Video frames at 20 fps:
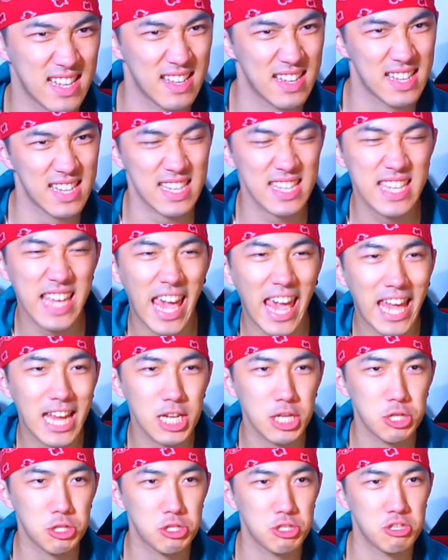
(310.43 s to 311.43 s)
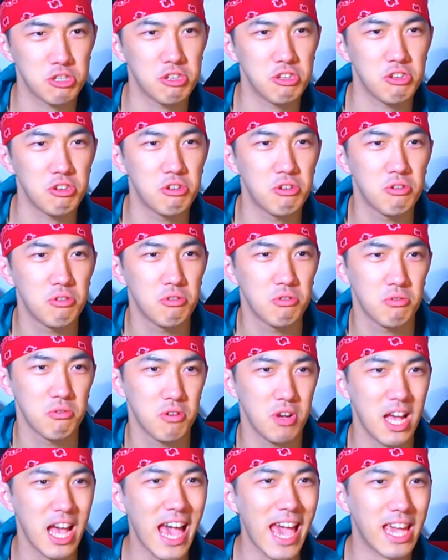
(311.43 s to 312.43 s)
Cater to you.
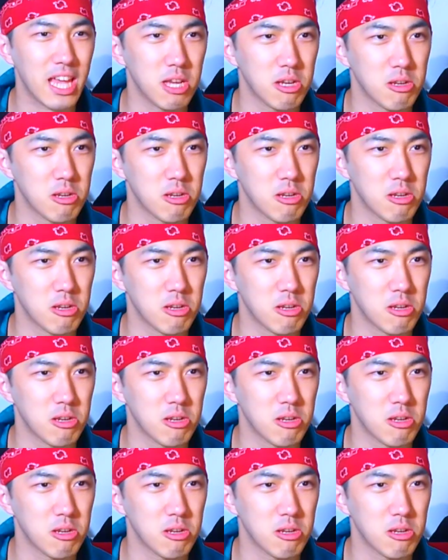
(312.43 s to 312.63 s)
Hey!